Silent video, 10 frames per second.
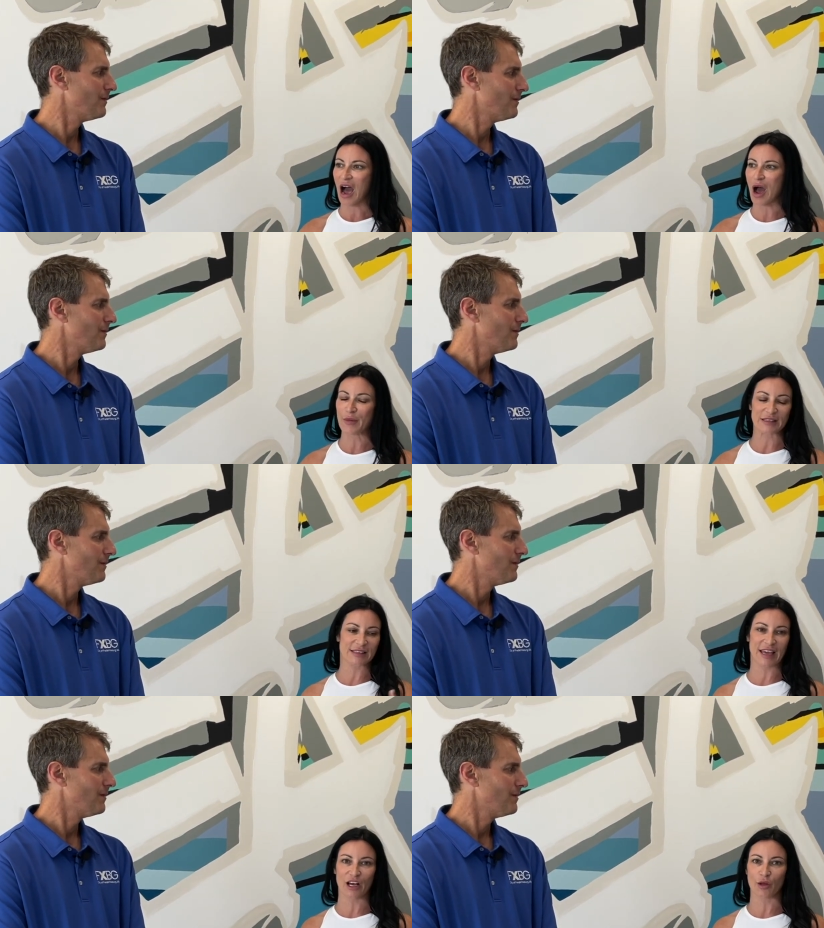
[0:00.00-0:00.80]
Speaker 1: Um, it's
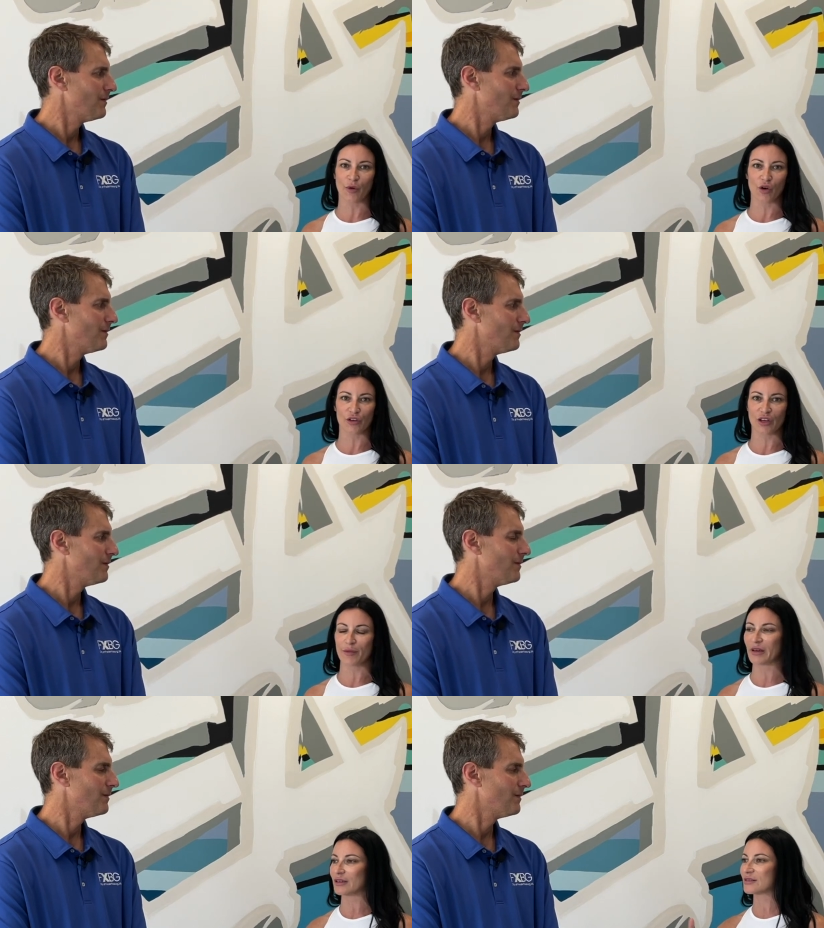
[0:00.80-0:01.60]
scalable. You
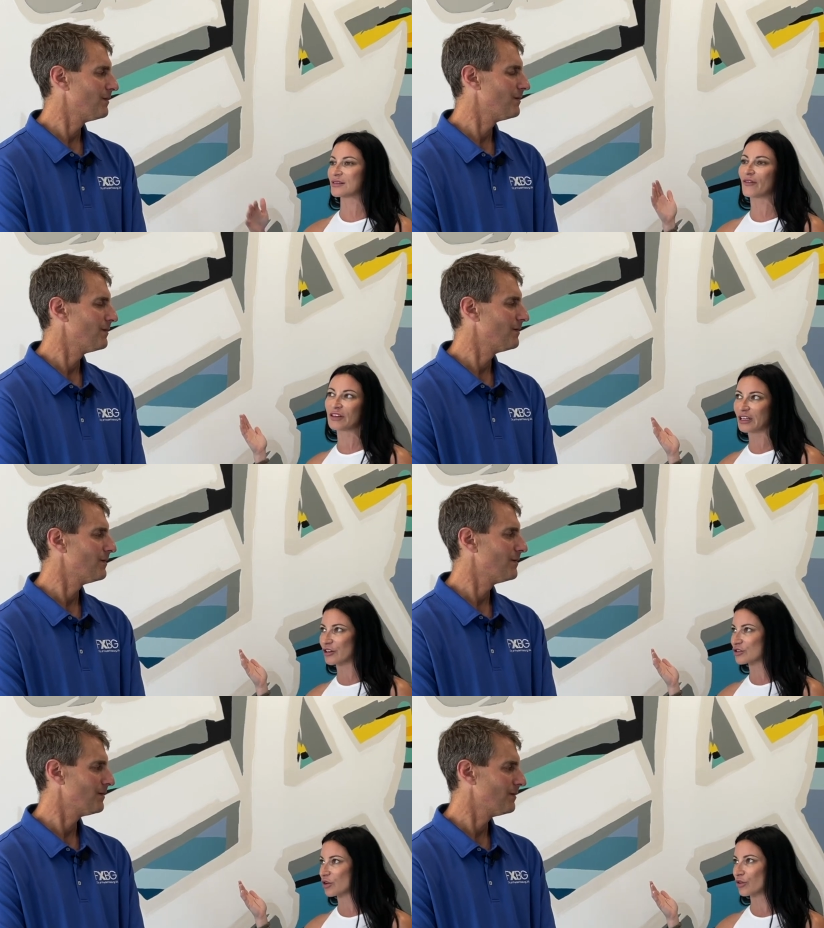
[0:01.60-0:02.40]
can be 70
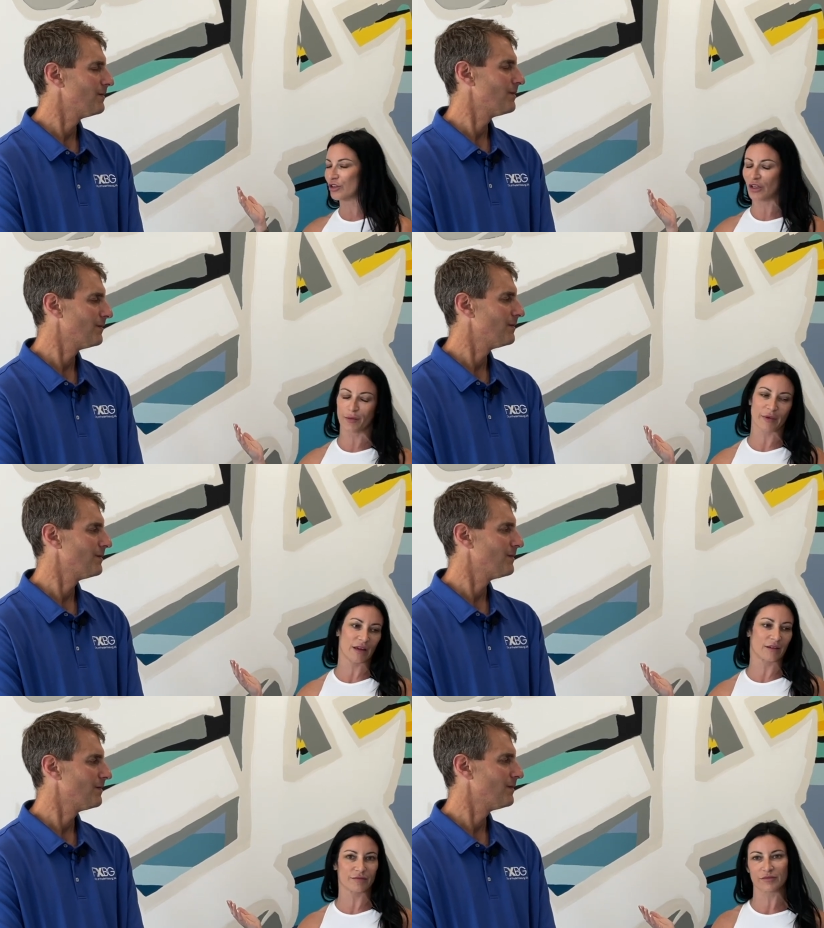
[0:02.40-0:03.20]
years old. You can
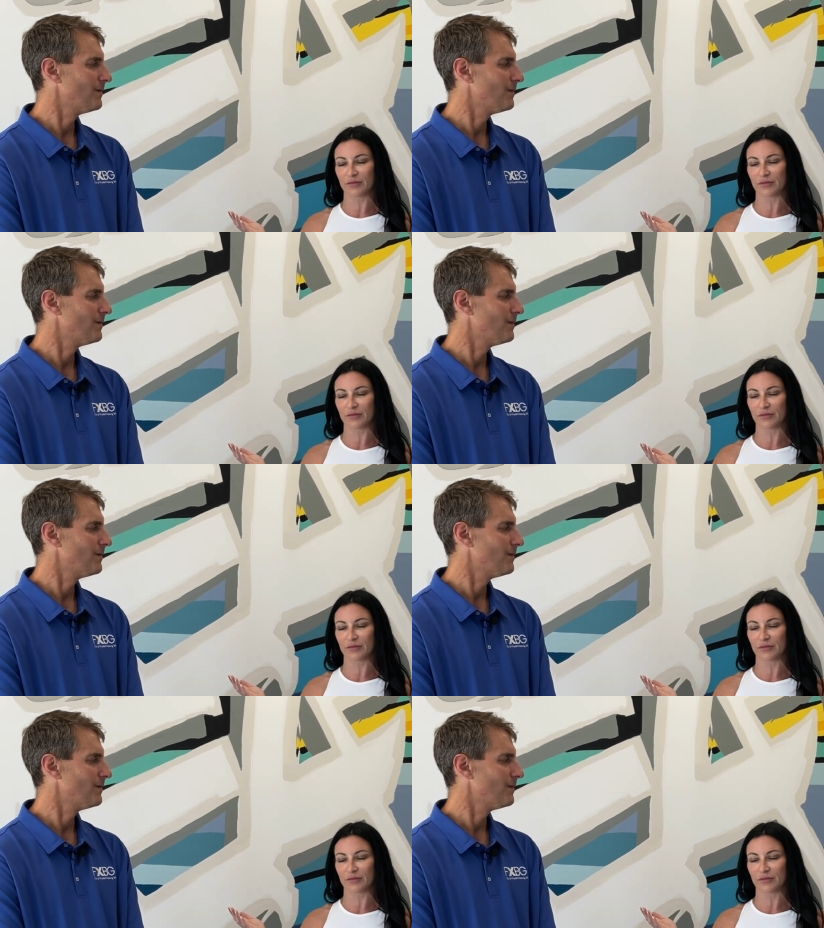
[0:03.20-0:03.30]
be